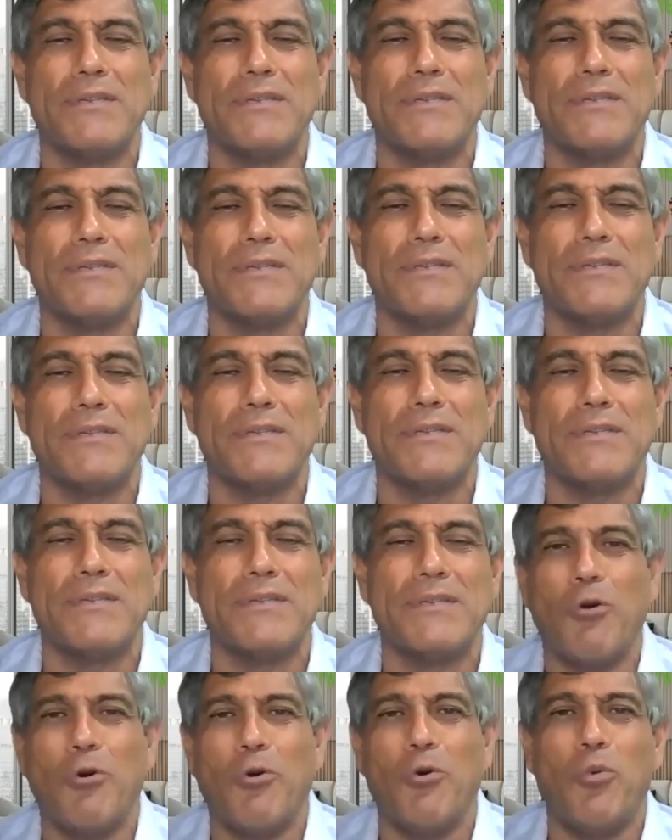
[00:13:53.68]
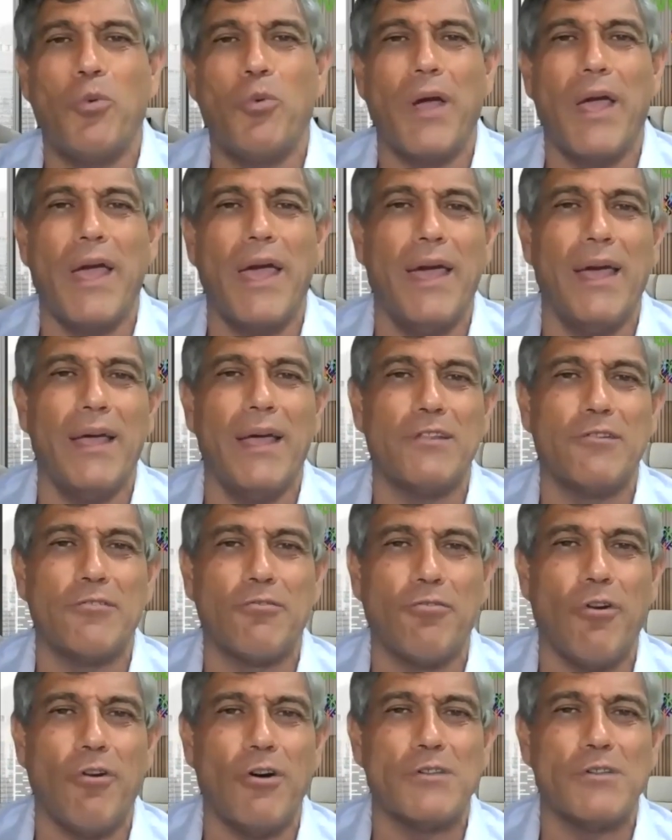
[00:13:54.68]
Adesto
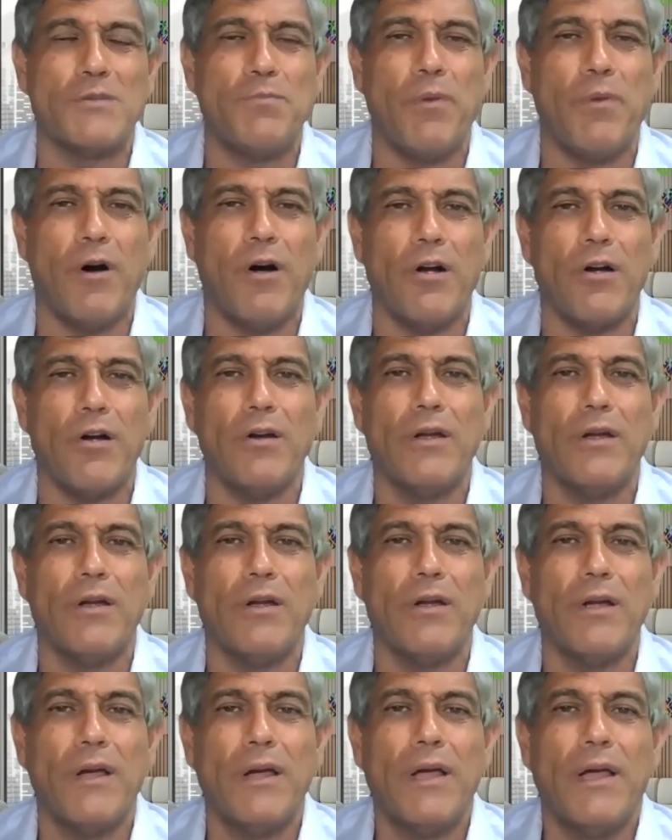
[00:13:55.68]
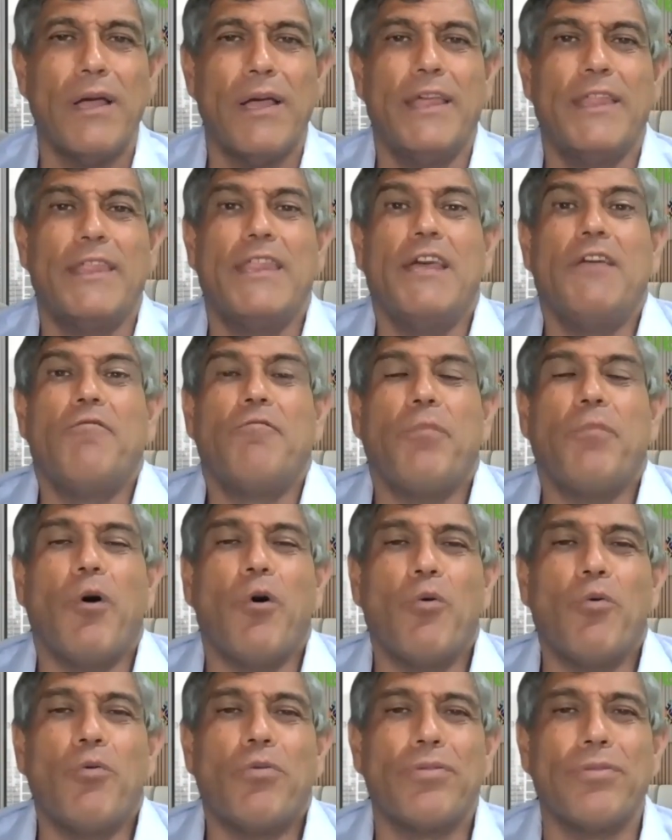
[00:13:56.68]
and Crossbar, they've
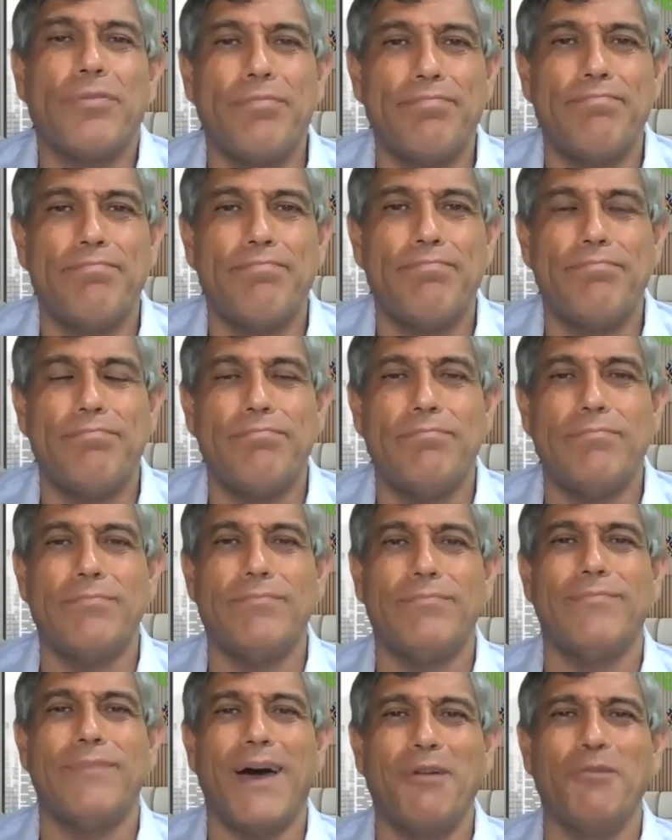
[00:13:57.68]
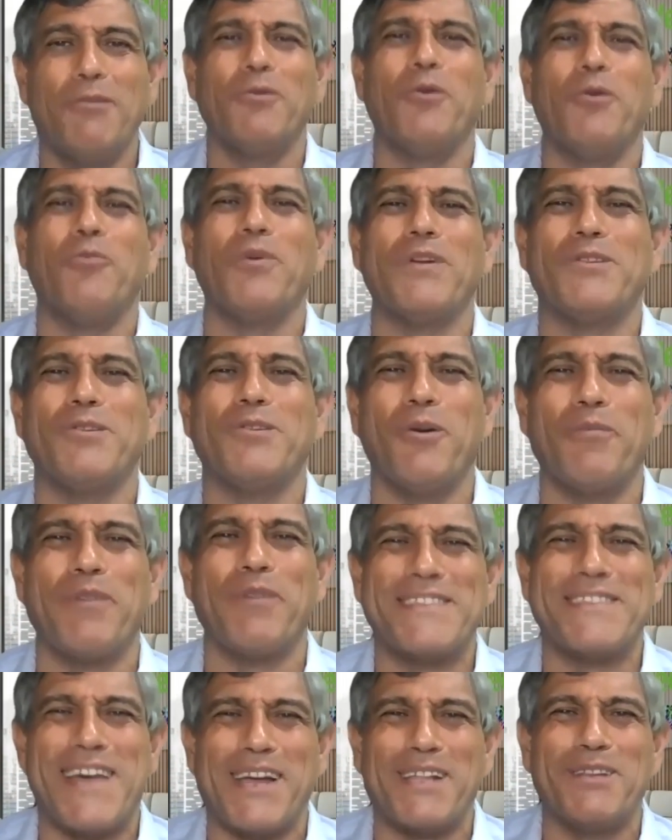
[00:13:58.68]
both, I don't know what term
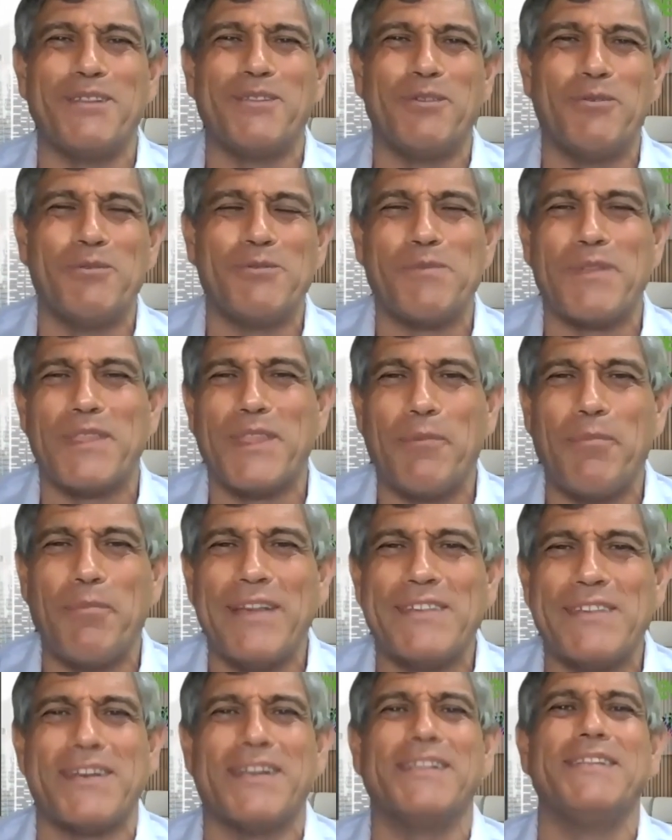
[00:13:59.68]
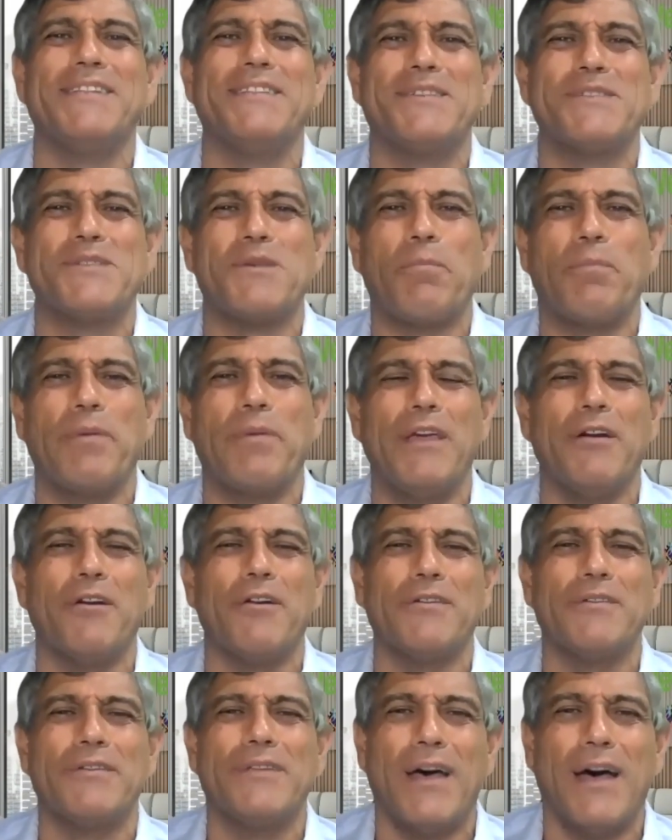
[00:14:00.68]
exactly to use, but they basically
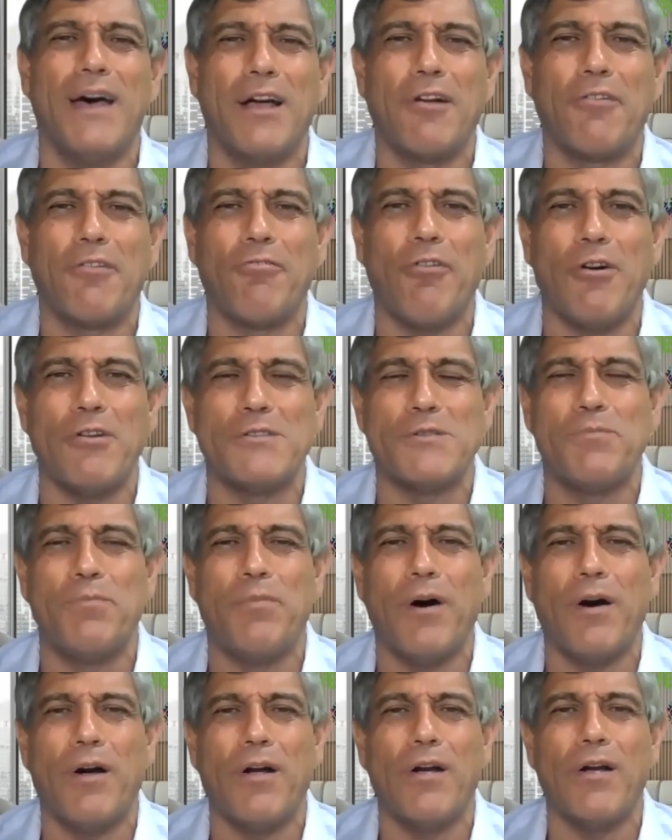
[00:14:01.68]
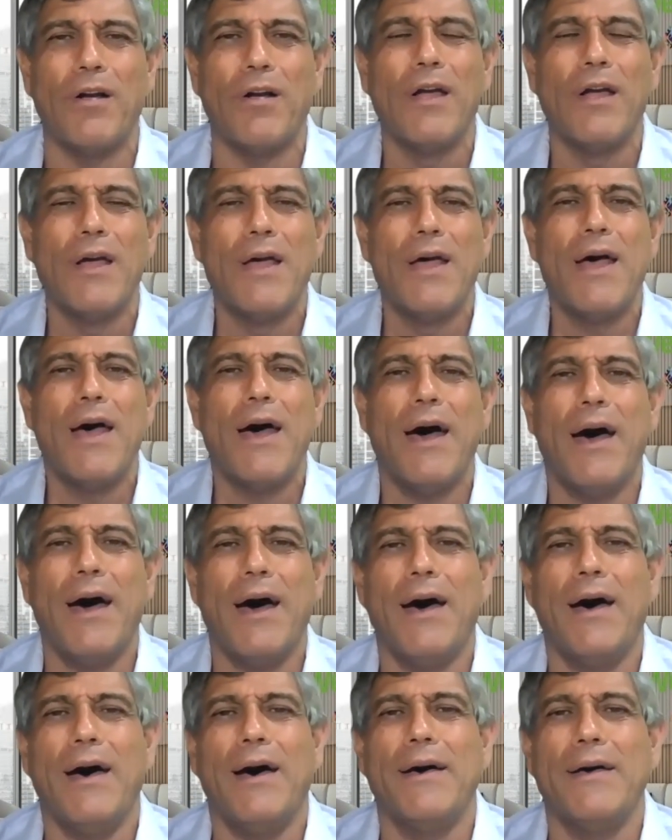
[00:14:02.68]
disappeared. Crossbar,
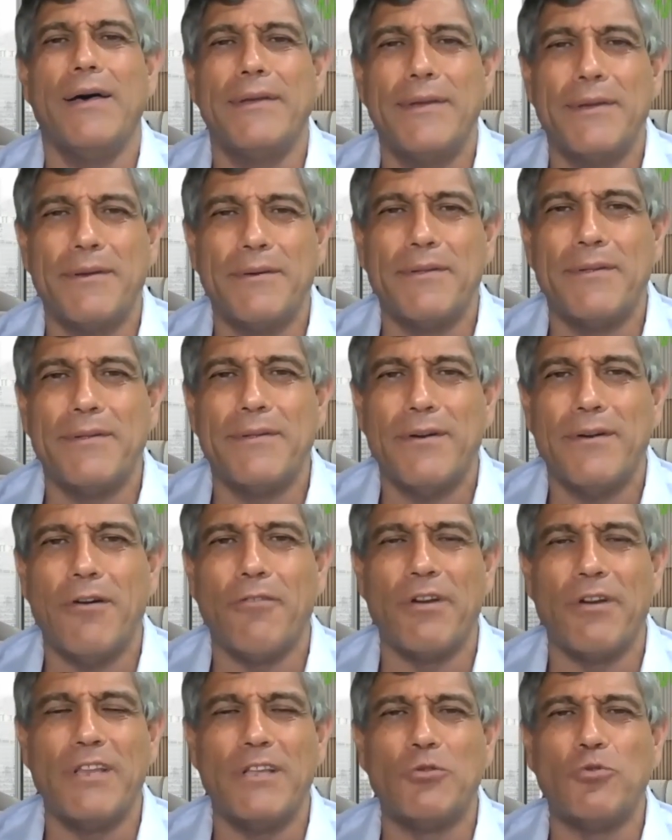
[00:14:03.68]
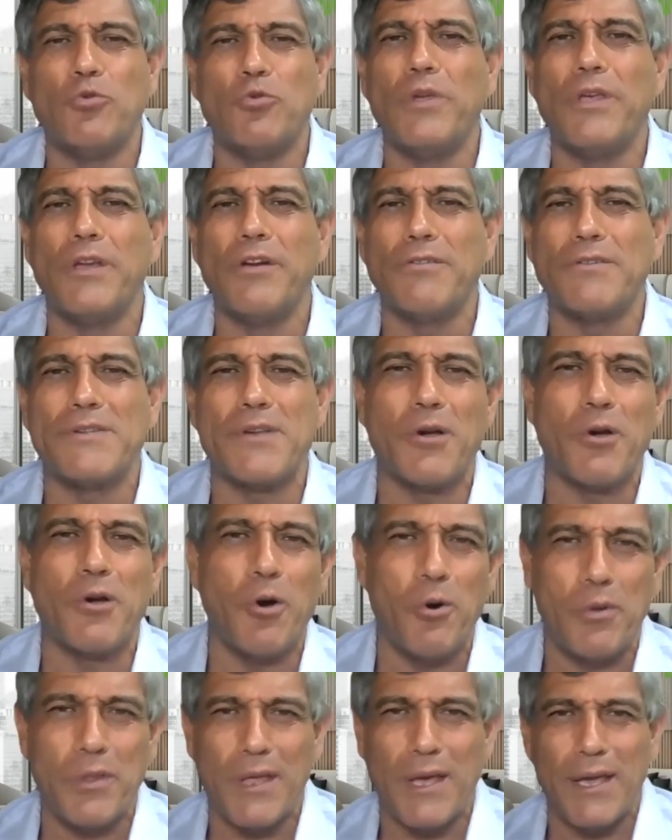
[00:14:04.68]
already years
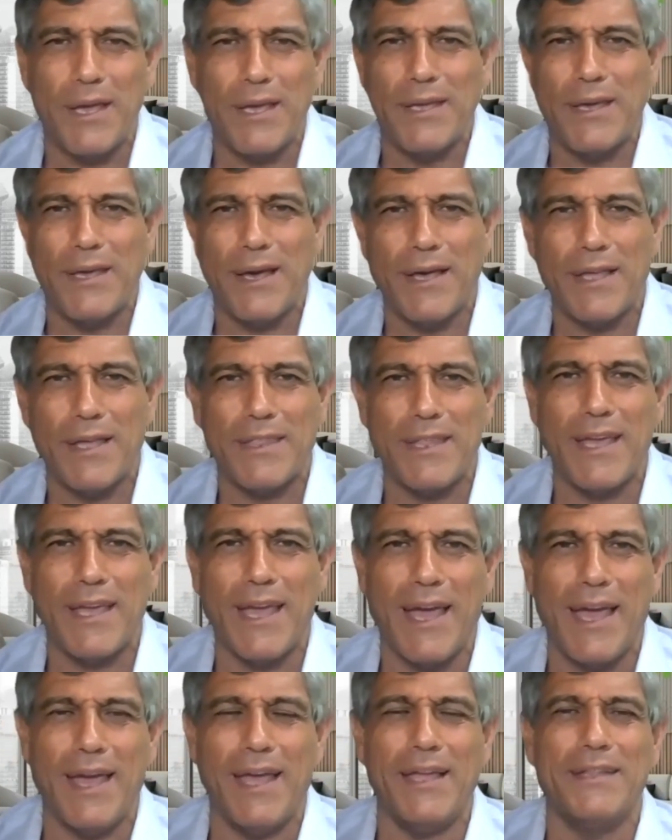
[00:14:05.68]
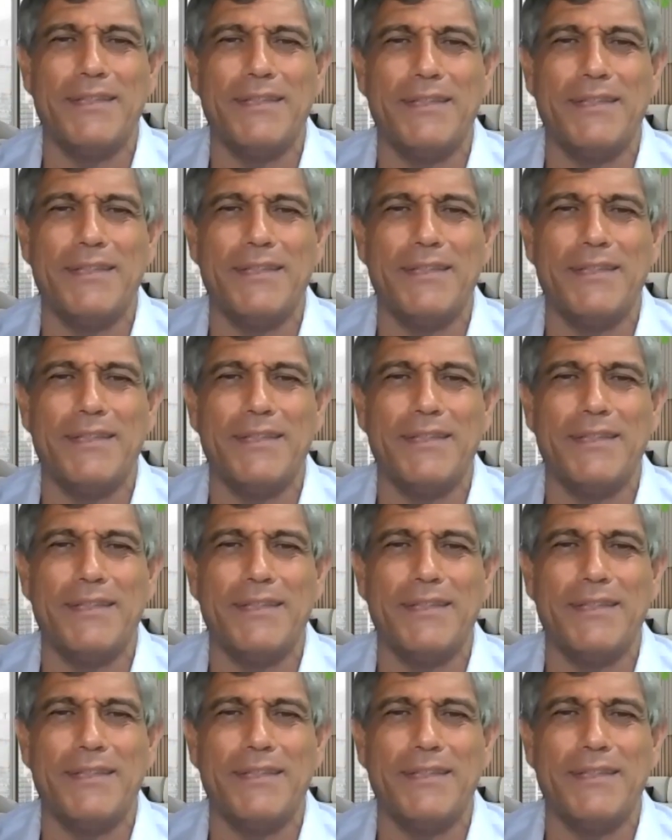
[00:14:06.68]
ago, they had